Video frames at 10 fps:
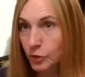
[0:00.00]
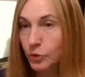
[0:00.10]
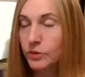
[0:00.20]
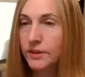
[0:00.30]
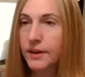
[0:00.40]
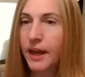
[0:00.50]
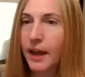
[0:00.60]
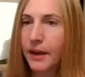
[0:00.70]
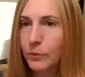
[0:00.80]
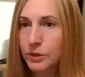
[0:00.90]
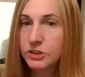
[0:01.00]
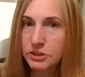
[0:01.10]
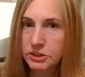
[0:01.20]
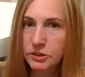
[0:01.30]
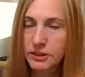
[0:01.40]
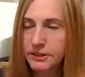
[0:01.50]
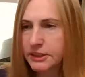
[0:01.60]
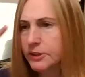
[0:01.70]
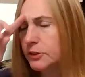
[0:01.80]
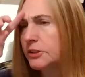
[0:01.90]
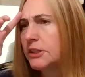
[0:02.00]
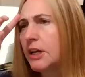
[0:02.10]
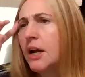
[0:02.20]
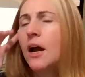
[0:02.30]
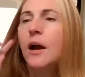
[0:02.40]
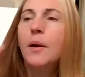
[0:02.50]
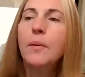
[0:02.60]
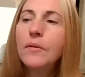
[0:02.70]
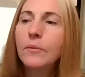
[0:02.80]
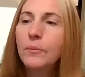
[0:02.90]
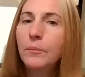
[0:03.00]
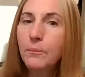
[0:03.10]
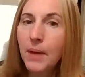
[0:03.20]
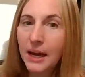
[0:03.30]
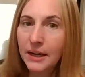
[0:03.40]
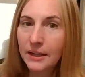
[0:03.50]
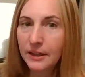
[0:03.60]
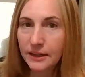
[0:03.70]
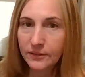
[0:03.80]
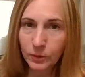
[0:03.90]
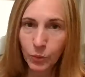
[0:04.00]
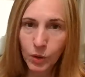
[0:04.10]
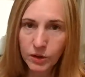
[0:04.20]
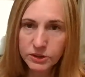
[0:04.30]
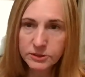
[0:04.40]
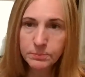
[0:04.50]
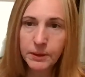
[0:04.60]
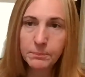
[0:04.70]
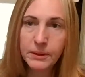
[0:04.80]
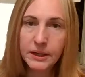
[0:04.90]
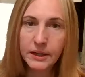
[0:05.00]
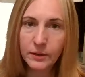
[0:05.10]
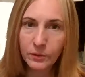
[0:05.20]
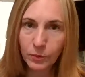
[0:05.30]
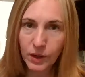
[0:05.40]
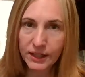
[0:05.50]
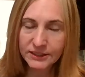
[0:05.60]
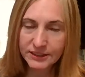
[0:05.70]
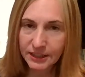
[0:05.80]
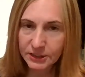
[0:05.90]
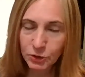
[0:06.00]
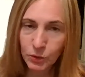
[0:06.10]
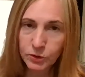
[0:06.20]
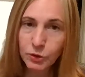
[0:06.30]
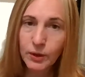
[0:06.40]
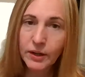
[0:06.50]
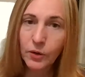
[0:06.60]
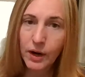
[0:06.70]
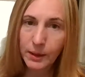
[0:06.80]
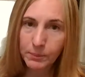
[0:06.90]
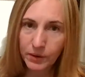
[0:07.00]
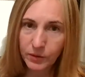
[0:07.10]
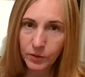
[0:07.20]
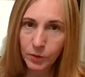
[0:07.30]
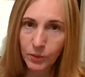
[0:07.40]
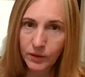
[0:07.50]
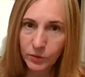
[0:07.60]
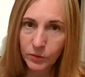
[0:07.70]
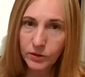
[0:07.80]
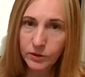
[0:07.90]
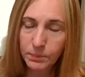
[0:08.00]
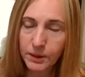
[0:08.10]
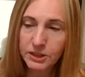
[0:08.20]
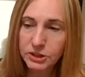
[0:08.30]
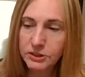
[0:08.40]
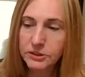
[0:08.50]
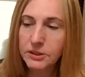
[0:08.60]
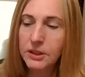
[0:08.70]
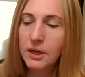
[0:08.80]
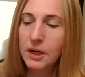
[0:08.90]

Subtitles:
to today, which still continues, made it even worse. But being raised next door to a grandmother who went through the depression,